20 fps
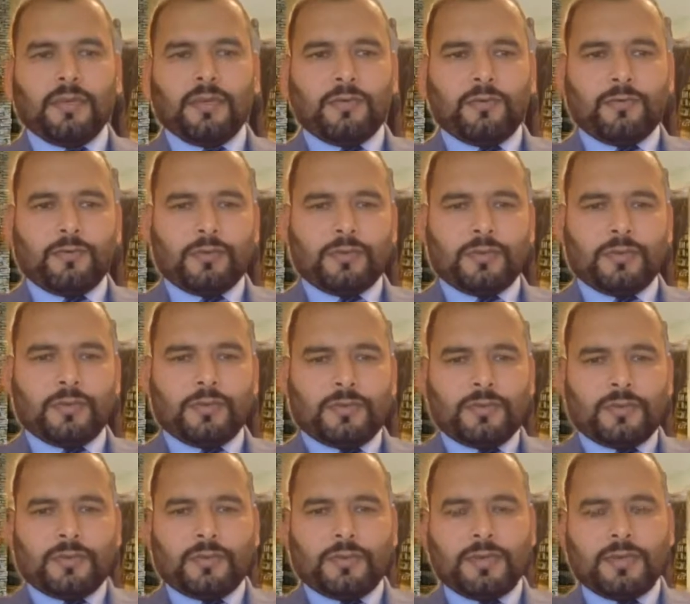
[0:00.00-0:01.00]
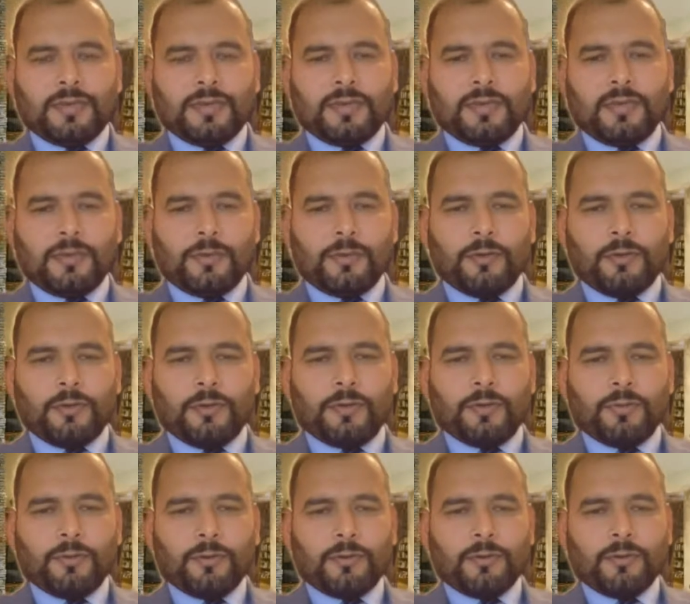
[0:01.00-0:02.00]
viewers, Assalamu alaikum
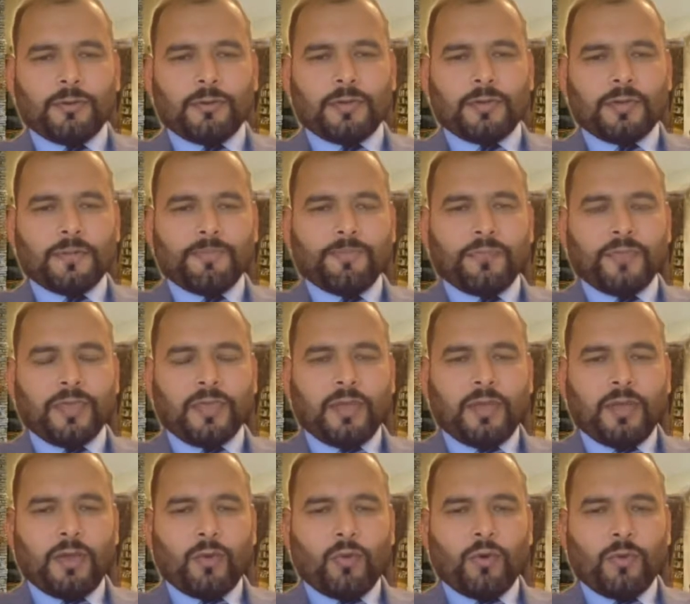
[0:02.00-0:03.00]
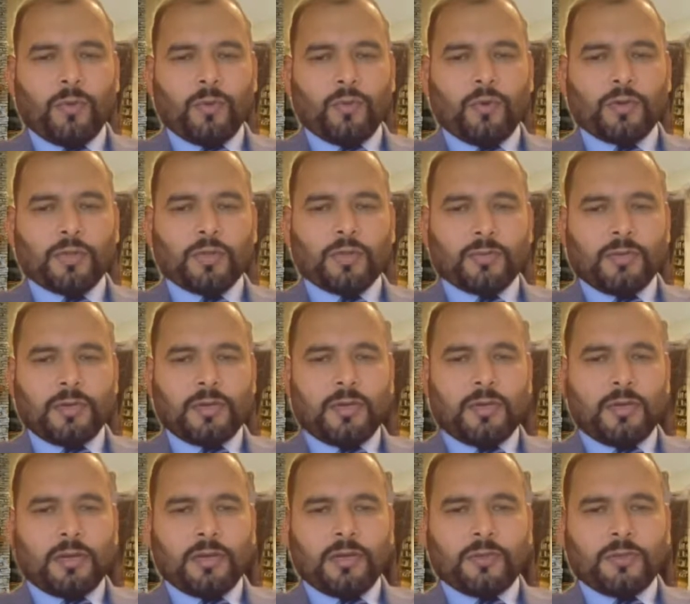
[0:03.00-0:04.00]
warahmatullah. Whoever watching my
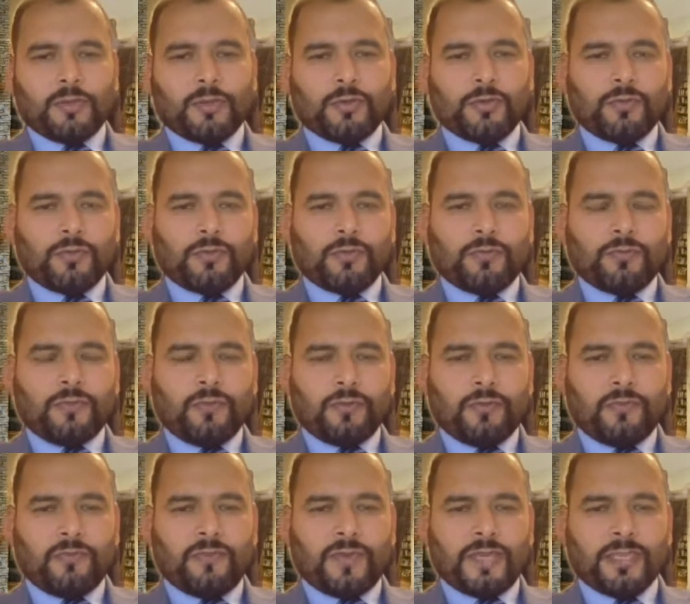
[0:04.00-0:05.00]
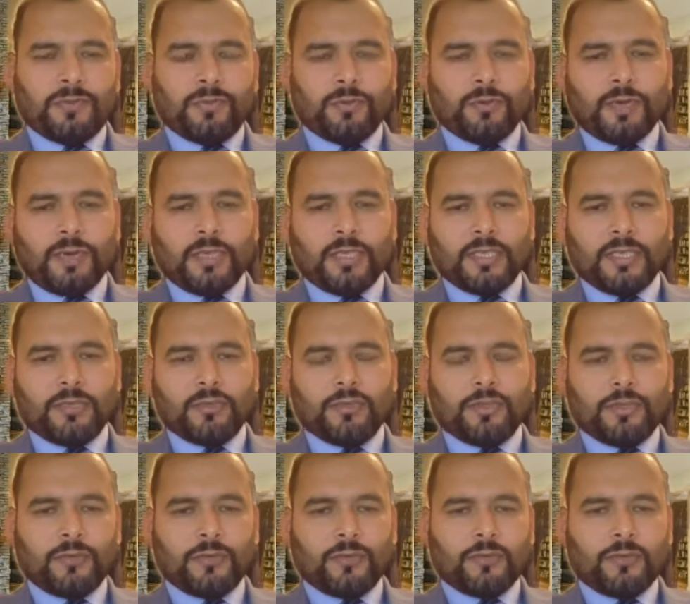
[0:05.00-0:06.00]
live show from Facebook and
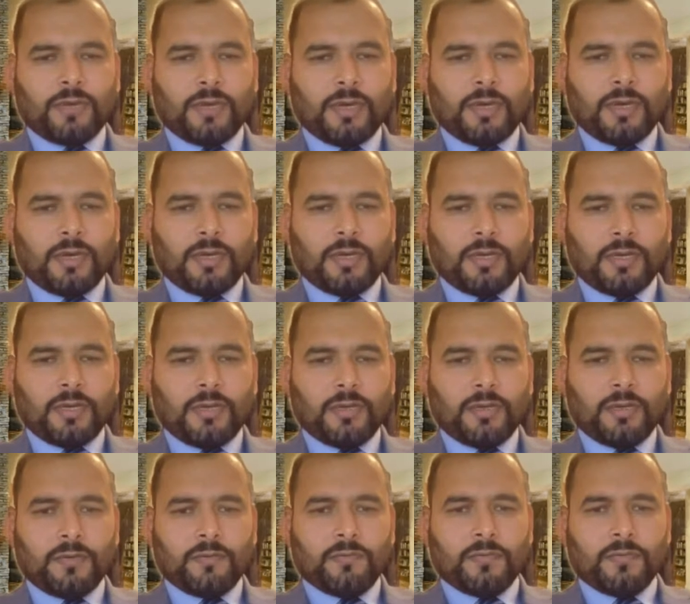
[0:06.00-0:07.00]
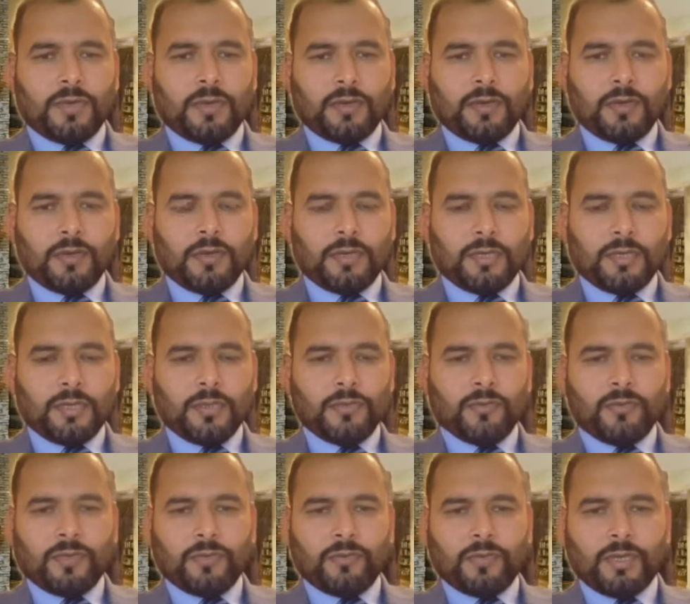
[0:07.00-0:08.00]
YouTube, I do
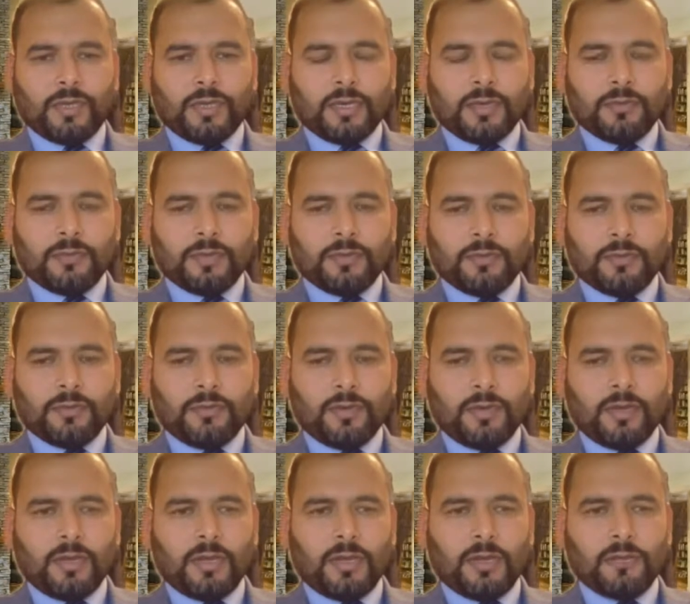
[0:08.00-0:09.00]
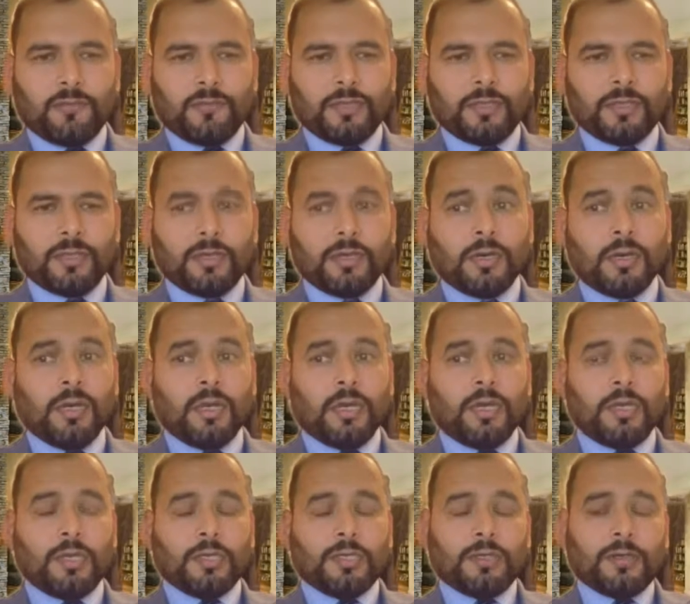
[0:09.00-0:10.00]
very welcome you in my live video.
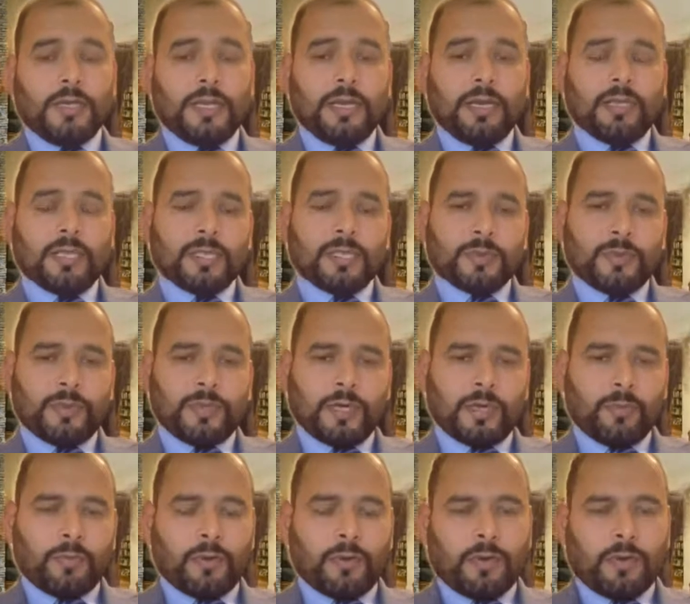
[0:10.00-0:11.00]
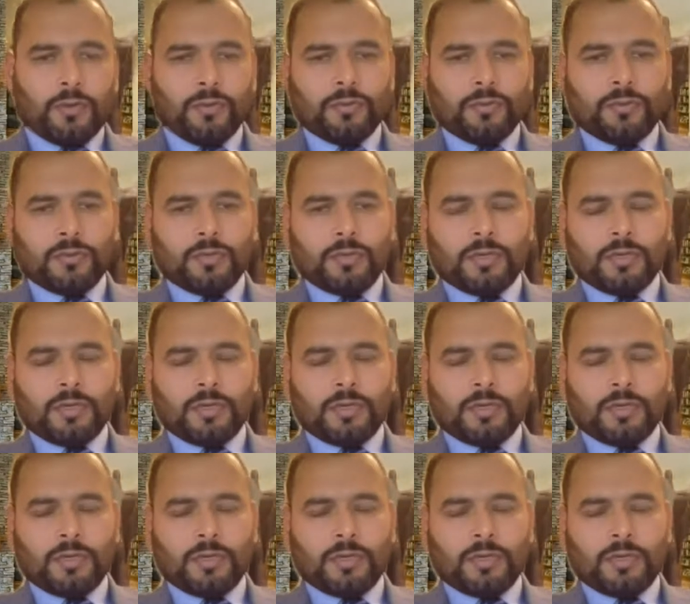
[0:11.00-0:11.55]
Today I'll speak about